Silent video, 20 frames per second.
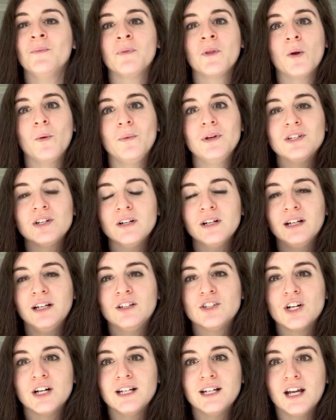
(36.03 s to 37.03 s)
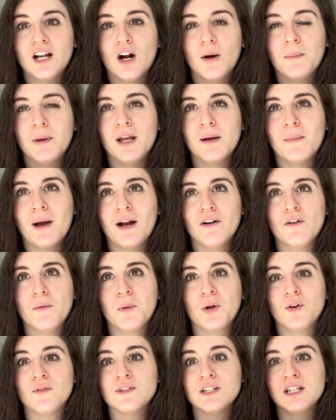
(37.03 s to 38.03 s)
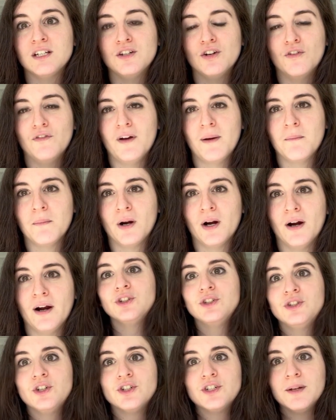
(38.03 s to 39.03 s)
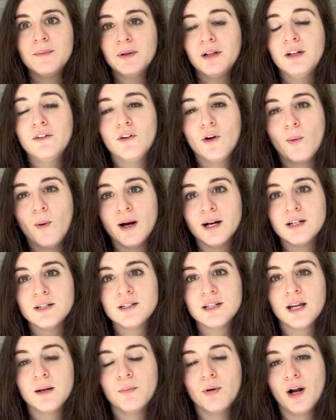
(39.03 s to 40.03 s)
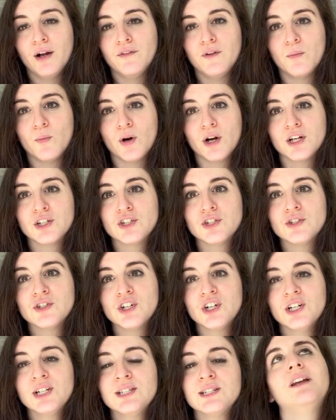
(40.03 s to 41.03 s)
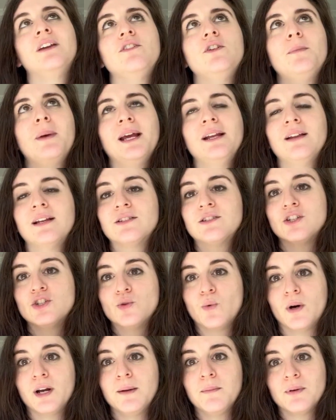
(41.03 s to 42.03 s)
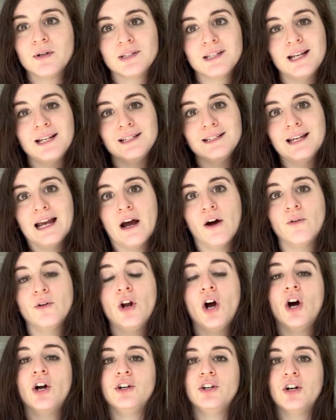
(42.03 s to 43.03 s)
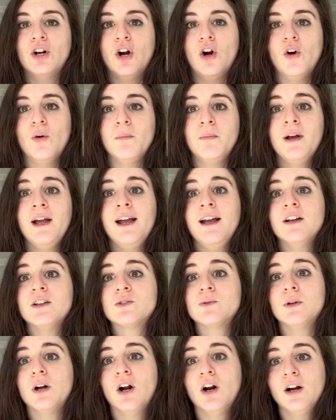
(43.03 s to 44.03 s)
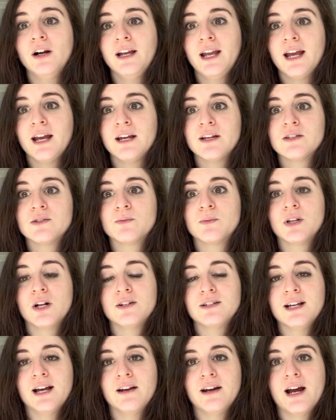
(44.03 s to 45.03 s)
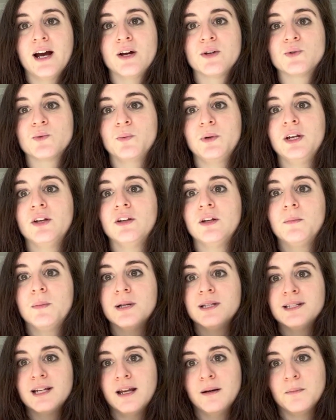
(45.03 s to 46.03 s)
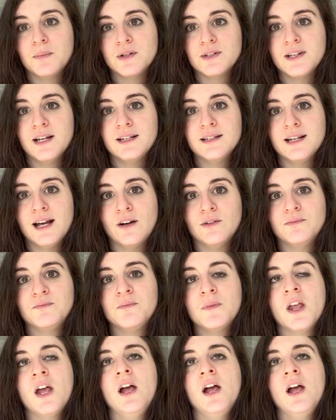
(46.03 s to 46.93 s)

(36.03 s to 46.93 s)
We started trying to get our PMI removed in November. You're typically required to get private mortgage insurance if you pay less than 20% down on your home. So in our case, with our townhouse, we only put 10% down.